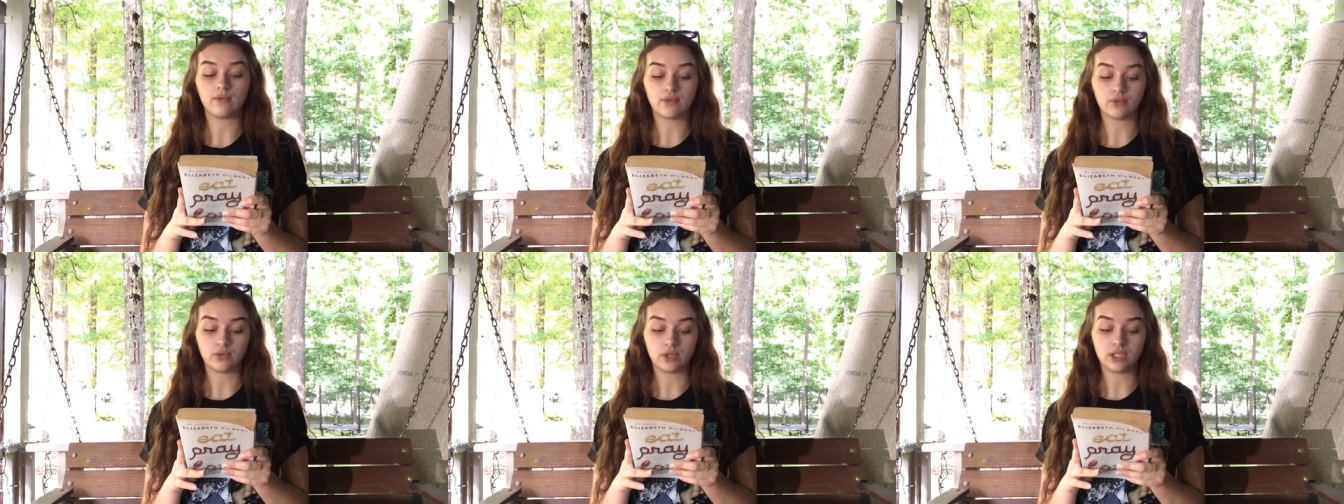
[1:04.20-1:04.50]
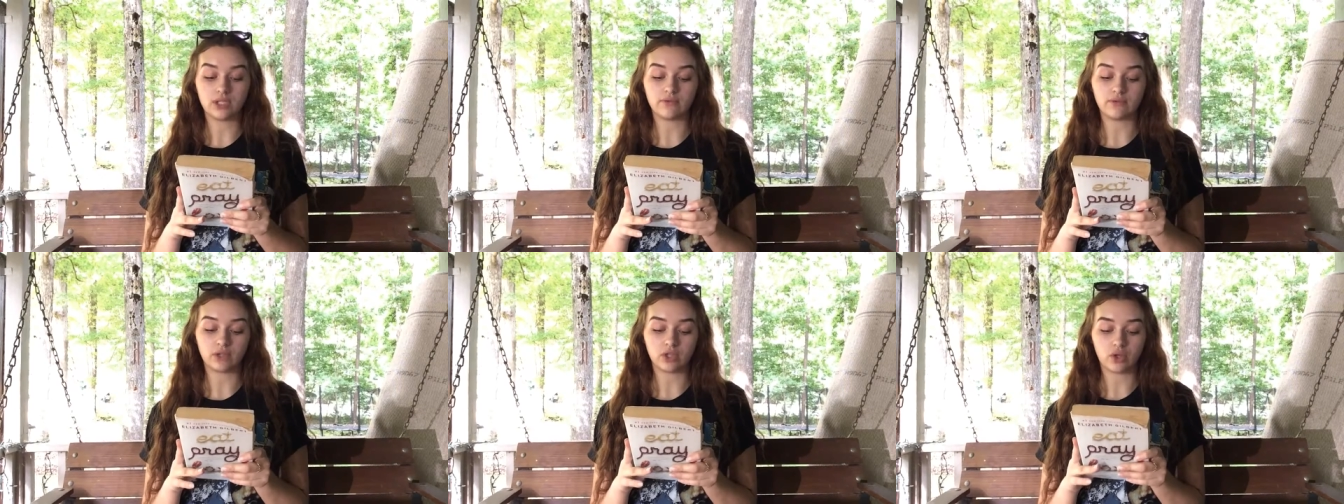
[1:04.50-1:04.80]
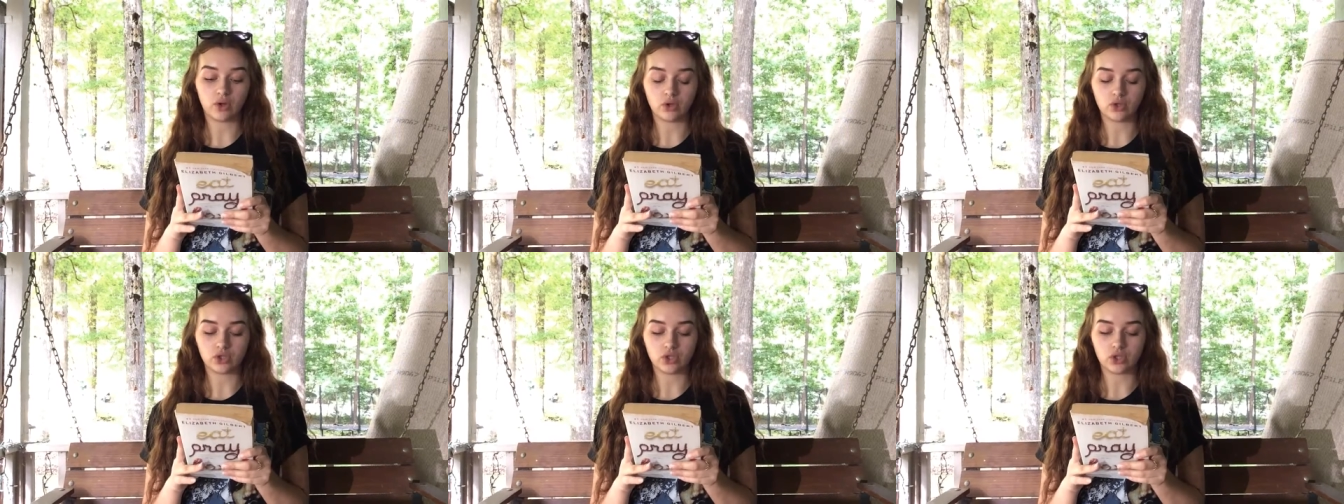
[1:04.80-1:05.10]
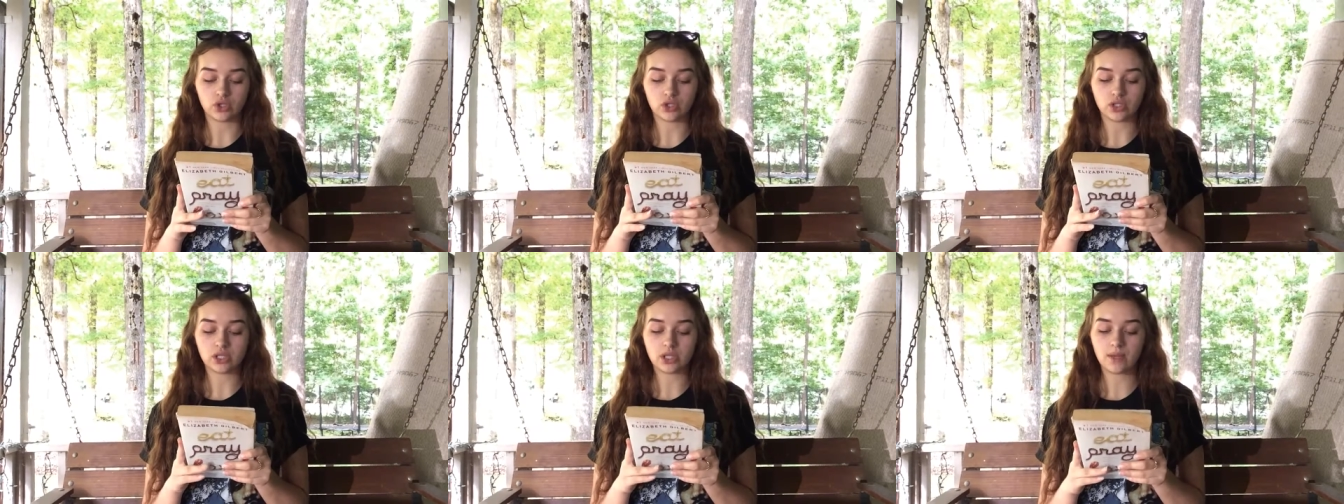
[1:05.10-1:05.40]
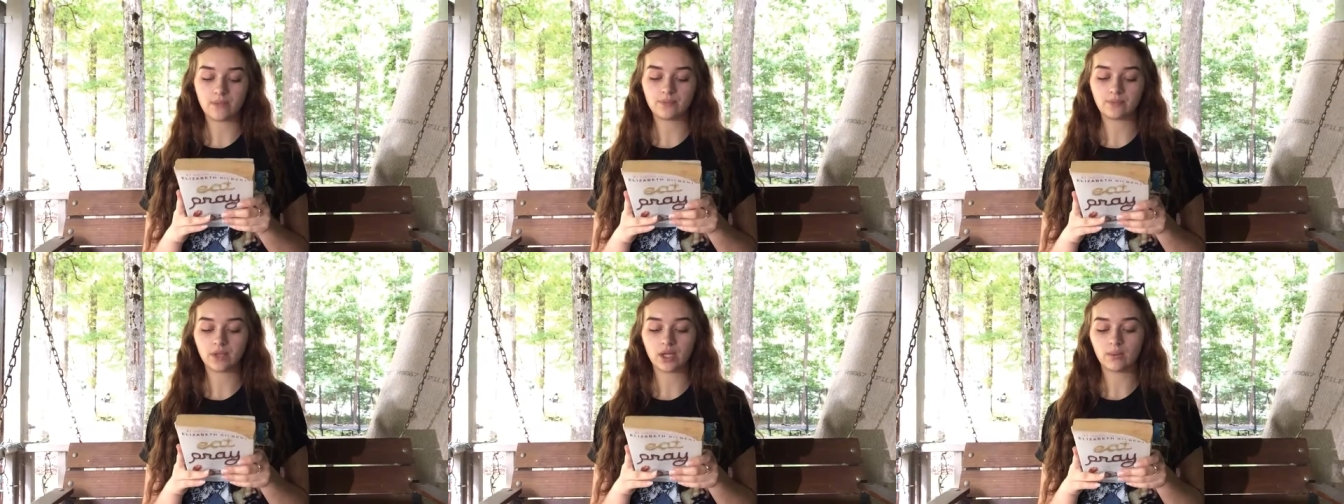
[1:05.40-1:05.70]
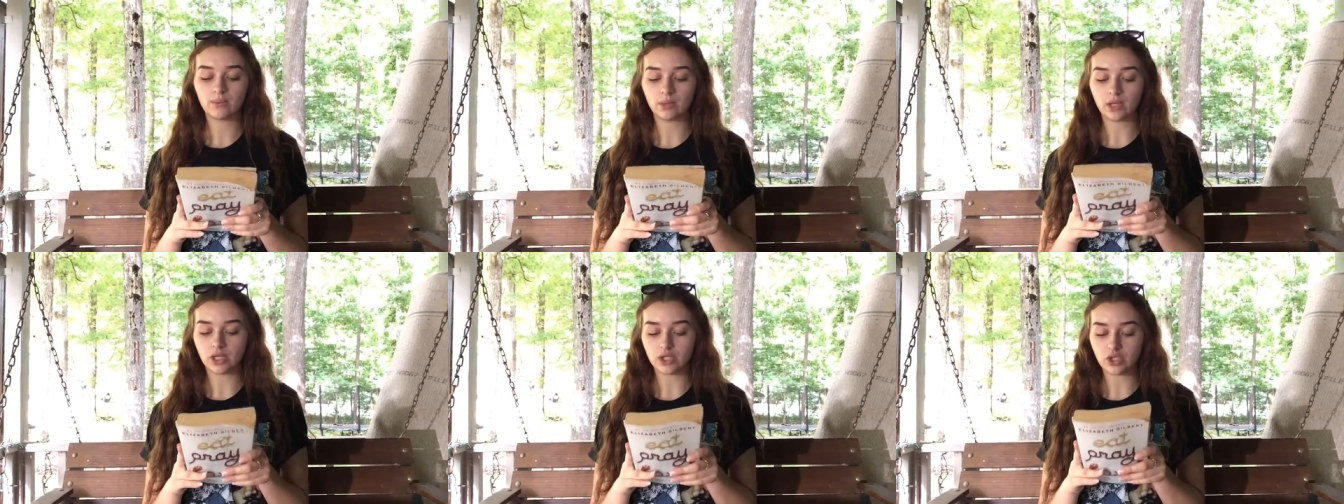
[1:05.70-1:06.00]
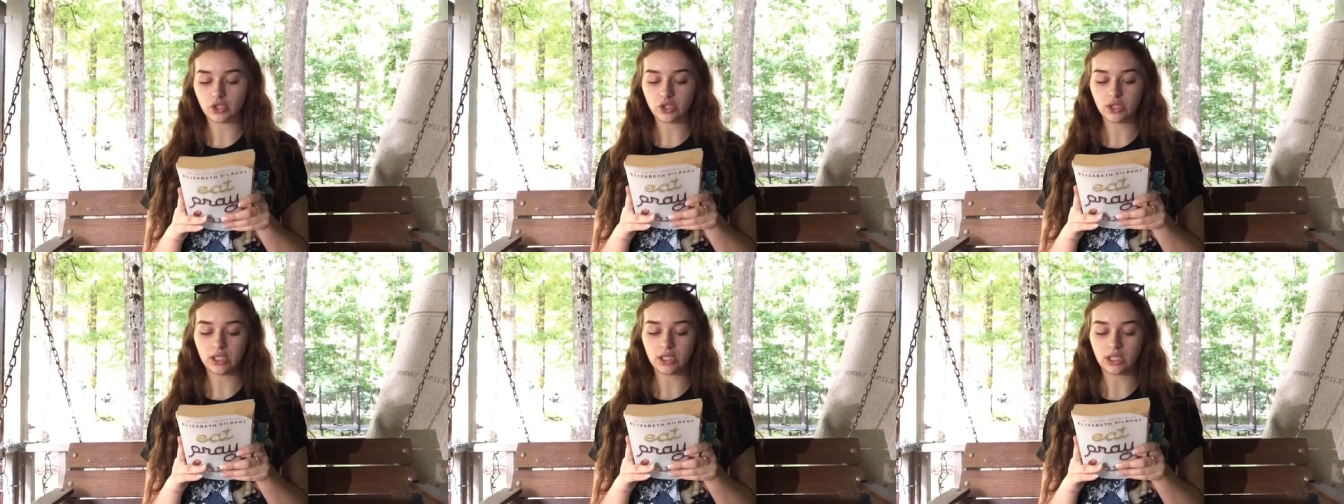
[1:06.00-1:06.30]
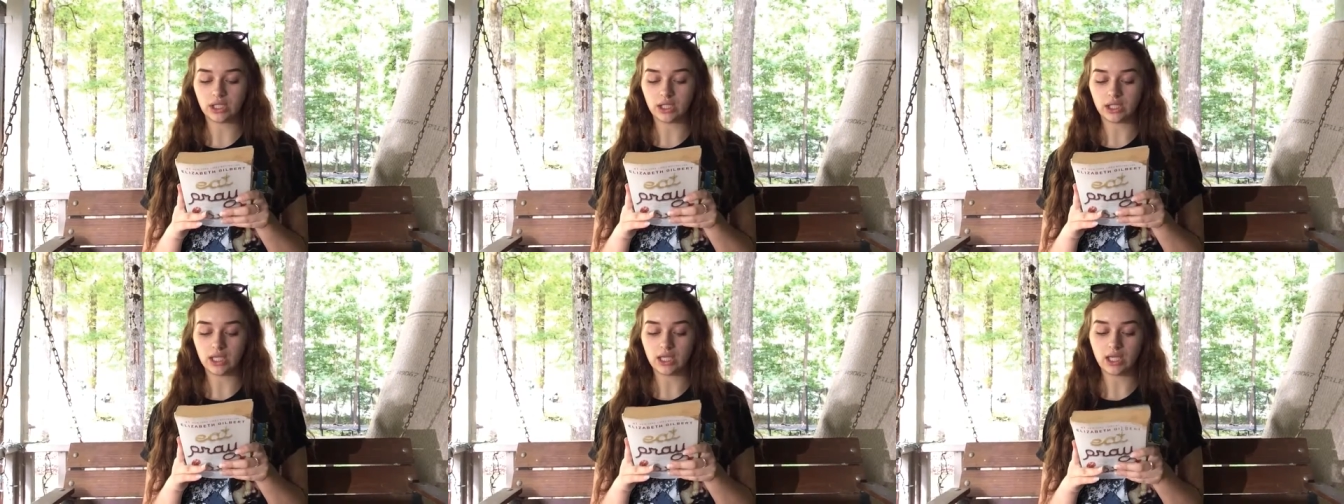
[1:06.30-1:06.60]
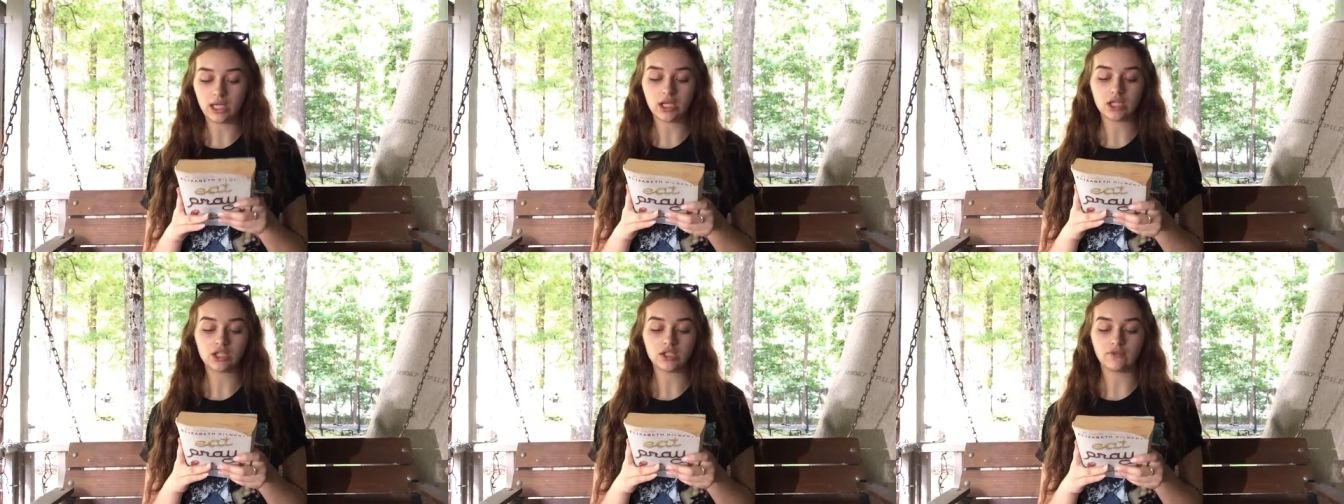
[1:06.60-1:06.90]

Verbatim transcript: of three different cultures pleasure in Italy,